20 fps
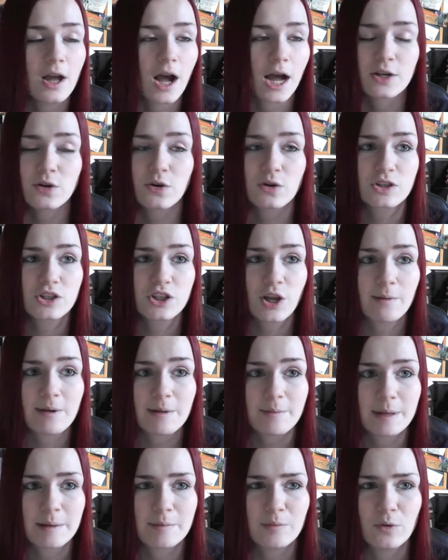I talked to so
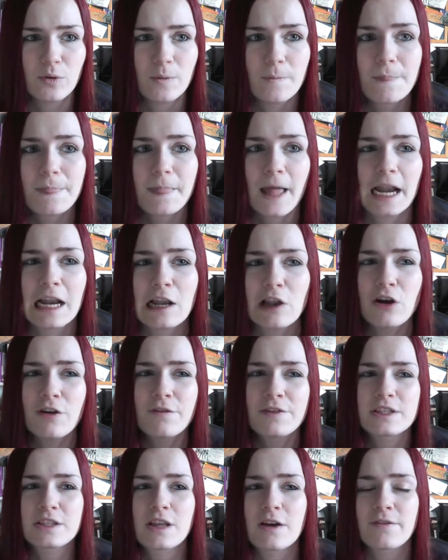many people, and a lot
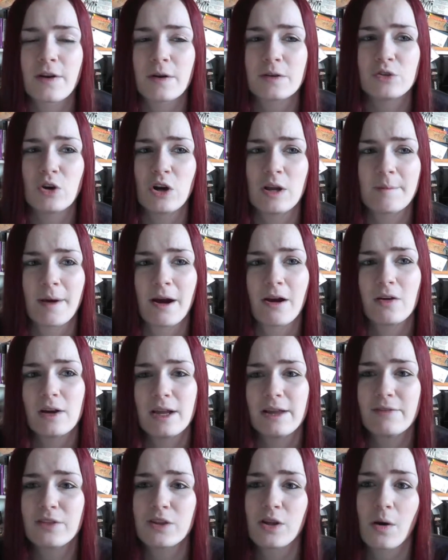of the stuff I was talking about,
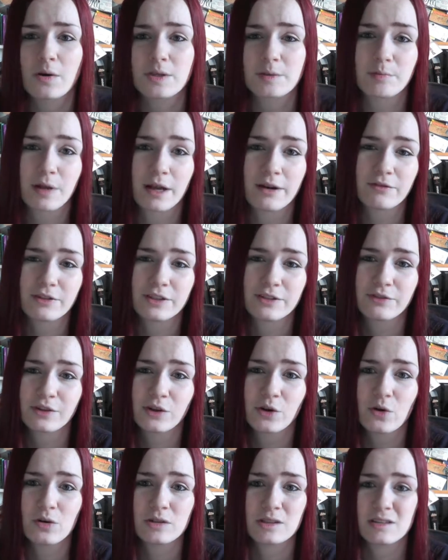even though I was applying for a
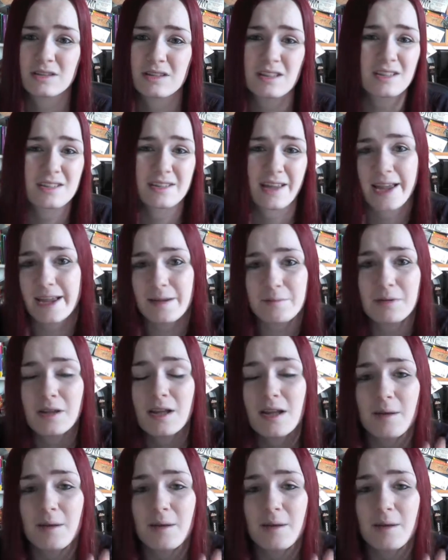different course, it's the same